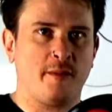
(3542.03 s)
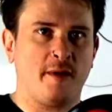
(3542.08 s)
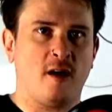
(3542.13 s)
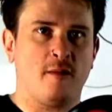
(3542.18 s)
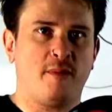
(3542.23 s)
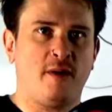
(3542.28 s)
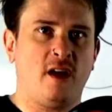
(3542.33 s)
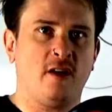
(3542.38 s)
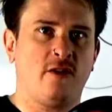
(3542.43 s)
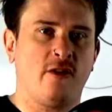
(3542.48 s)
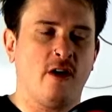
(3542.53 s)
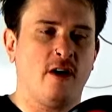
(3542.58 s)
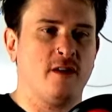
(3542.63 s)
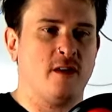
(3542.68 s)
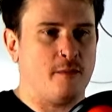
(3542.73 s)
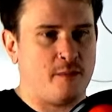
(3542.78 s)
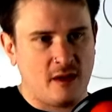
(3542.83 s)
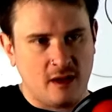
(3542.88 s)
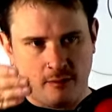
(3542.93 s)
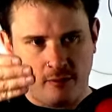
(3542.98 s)
Patreon, that
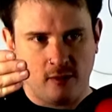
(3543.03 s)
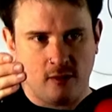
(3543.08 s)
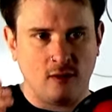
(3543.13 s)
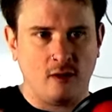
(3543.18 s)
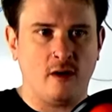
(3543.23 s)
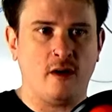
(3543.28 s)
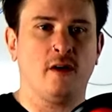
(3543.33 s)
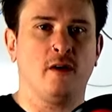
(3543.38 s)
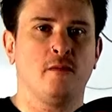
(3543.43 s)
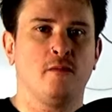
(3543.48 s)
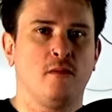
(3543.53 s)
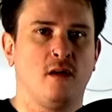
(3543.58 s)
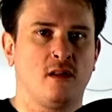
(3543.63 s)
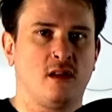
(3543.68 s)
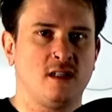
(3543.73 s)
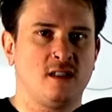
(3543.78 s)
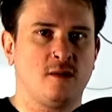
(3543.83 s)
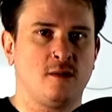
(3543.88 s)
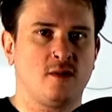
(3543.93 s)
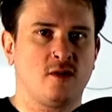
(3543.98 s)
people are monthly
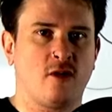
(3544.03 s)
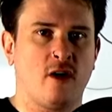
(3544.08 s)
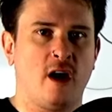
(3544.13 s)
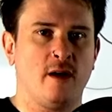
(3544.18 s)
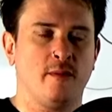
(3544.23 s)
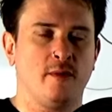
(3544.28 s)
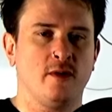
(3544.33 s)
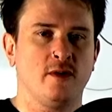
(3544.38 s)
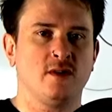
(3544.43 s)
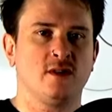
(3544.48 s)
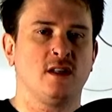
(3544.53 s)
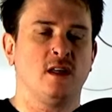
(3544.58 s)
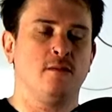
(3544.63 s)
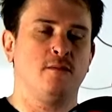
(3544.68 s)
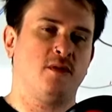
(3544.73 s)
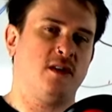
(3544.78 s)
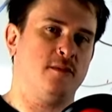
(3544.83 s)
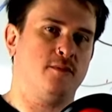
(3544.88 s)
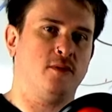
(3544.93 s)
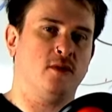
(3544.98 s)
subscribers, that
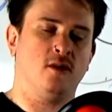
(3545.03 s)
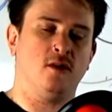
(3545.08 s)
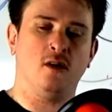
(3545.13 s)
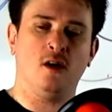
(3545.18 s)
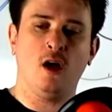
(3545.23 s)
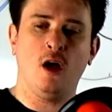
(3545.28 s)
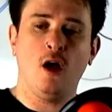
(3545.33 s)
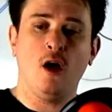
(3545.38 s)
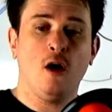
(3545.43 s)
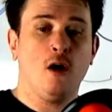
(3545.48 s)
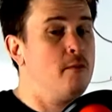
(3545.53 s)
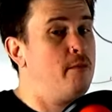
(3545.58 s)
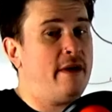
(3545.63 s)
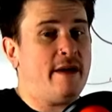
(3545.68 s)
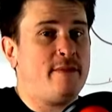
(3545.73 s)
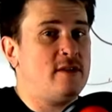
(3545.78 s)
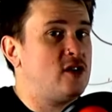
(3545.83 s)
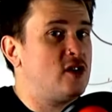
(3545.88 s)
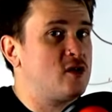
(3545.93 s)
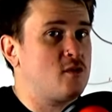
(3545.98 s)
people
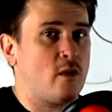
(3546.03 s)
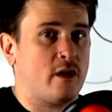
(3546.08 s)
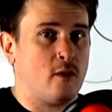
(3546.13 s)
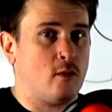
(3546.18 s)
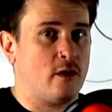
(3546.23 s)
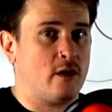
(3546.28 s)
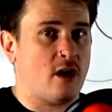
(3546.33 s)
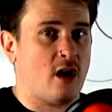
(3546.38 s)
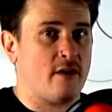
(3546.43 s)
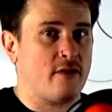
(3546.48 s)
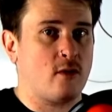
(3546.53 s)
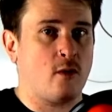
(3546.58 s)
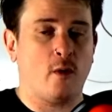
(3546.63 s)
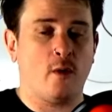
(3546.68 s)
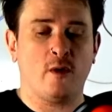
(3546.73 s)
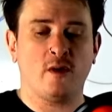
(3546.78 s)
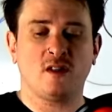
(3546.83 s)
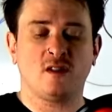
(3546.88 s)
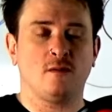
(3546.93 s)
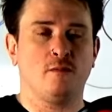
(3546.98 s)
maybe just want a one-off
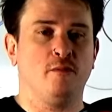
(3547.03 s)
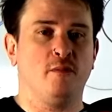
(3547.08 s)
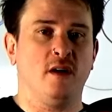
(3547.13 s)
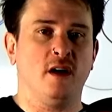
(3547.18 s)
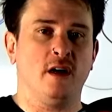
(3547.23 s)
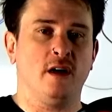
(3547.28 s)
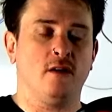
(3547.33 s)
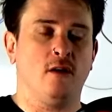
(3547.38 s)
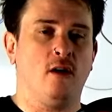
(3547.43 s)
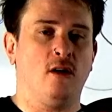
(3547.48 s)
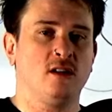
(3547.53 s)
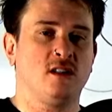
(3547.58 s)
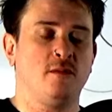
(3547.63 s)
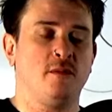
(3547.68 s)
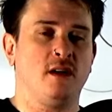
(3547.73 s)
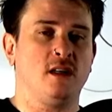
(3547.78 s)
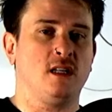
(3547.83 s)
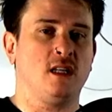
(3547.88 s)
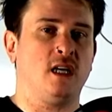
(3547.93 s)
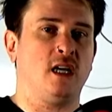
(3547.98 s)
course, but
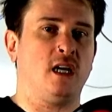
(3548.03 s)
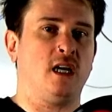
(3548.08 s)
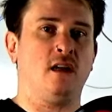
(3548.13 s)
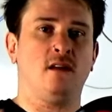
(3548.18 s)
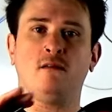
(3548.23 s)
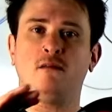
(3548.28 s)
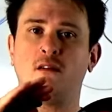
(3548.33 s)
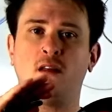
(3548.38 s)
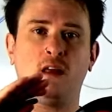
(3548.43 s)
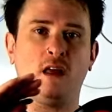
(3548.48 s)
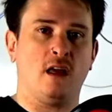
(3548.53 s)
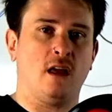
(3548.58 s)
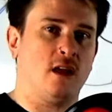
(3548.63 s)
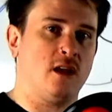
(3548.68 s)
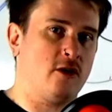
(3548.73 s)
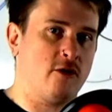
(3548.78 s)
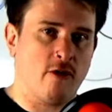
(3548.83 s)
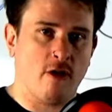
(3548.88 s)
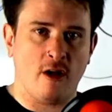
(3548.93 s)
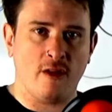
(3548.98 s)
ultimately
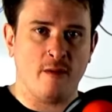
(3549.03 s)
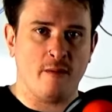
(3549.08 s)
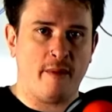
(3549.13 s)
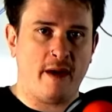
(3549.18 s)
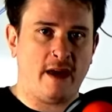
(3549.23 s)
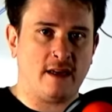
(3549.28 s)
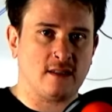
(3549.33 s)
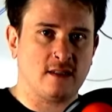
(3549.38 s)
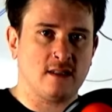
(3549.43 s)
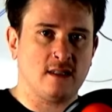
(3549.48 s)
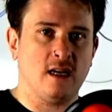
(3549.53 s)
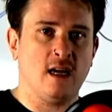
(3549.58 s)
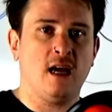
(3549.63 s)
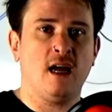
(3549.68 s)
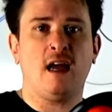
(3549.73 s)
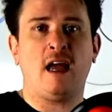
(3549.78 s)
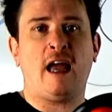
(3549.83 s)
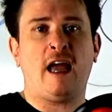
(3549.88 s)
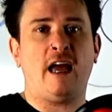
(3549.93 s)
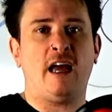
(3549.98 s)
you're all the best.
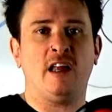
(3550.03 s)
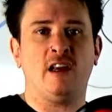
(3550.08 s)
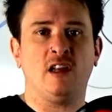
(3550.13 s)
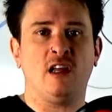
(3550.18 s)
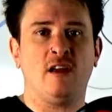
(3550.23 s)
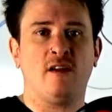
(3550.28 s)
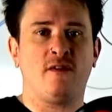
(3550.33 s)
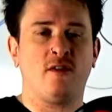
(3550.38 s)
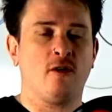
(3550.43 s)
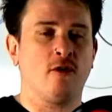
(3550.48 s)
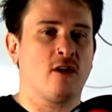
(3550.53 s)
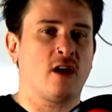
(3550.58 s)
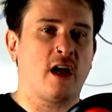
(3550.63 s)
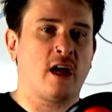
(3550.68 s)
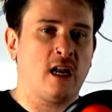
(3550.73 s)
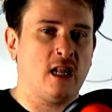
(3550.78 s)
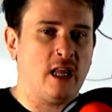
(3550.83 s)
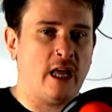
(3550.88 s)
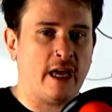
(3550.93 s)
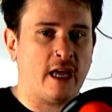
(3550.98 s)
And if you're kind
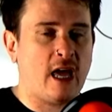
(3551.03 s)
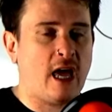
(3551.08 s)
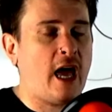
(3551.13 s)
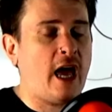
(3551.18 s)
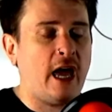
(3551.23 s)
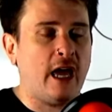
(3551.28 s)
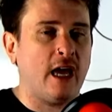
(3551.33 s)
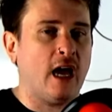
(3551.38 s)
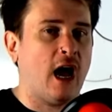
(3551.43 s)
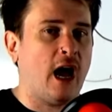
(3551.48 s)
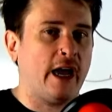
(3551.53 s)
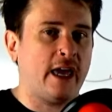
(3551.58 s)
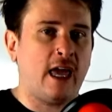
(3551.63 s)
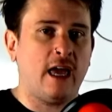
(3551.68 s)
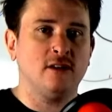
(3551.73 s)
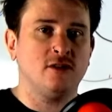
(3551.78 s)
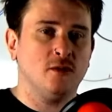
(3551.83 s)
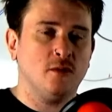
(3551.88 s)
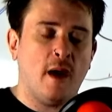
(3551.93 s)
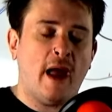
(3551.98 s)
of like, hey, I can't
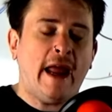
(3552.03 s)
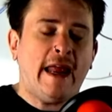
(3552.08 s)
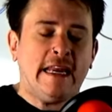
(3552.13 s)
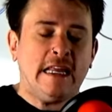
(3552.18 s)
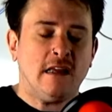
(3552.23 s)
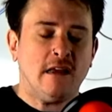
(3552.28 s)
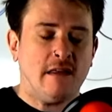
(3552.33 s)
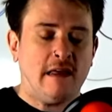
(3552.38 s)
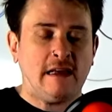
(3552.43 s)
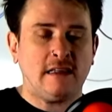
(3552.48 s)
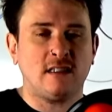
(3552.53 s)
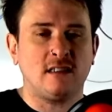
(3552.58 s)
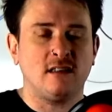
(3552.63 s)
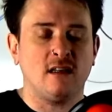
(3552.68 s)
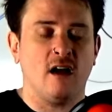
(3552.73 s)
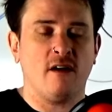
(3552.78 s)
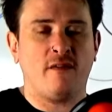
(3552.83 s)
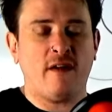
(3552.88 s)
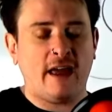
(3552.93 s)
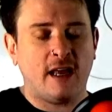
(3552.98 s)
do any of that
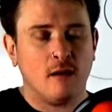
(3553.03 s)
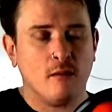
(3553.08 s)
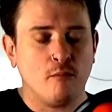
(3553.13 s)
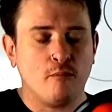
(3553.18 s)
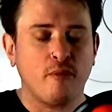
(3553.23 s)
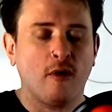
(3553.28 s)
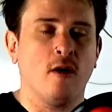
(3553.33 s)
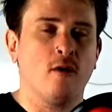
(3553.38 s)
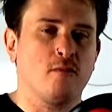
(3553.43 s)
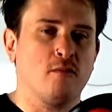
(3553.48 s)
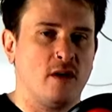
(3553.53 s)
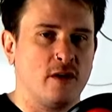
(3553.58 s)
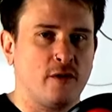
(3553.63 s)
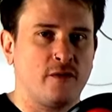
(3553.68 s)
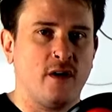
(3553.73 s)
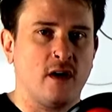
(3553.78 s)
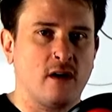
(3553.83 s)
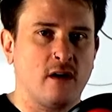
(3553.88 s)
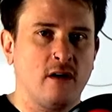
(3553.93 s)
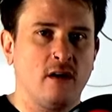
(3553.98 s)
stuff and I'm broke,
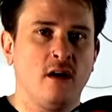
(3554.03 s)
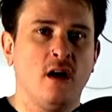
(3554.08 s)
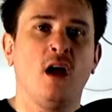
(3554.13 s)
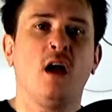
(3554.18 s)
motherfucker.